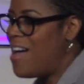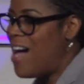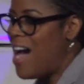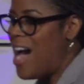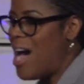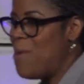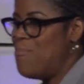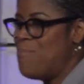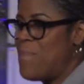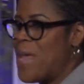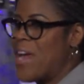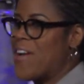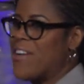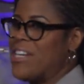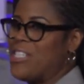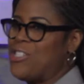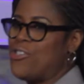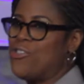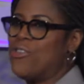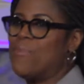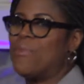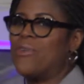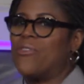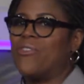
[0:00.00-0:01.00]
I'm married
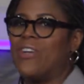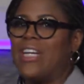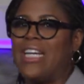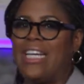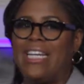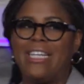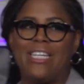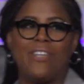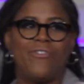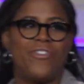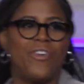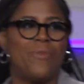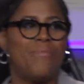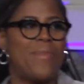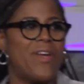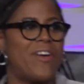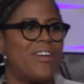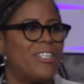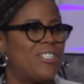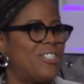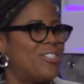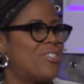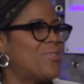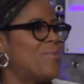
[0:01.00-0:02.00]
to a Marine. If you're
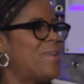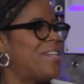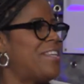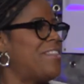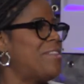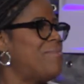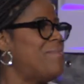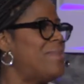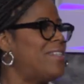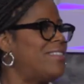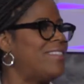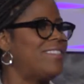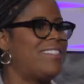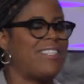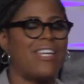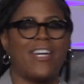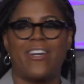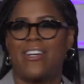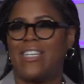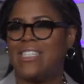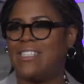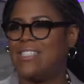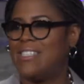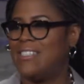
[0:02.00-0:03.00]
married to someone in the
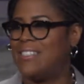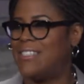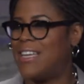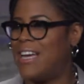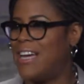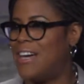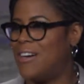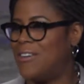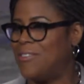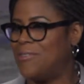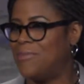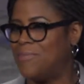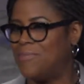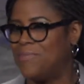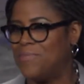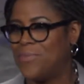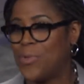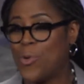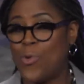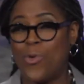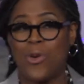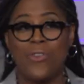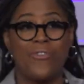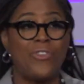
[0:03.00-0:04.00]
military, sit down.
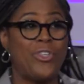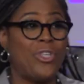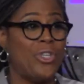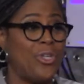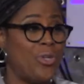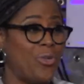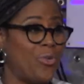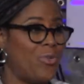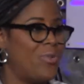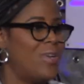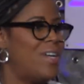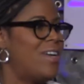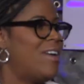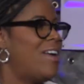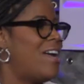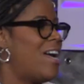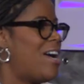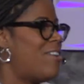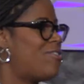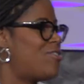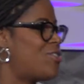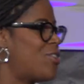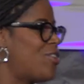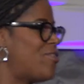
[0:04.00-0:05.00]
Or if you
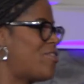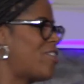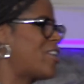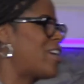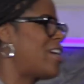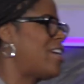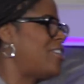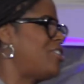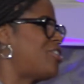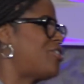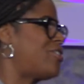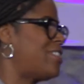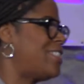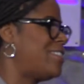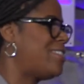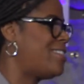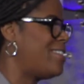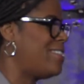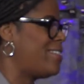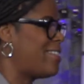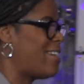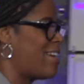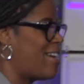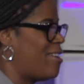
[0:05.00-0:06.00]
have served our country,
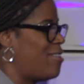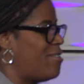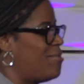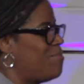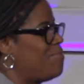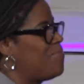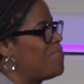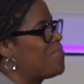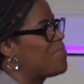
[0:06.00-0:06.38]
sit down.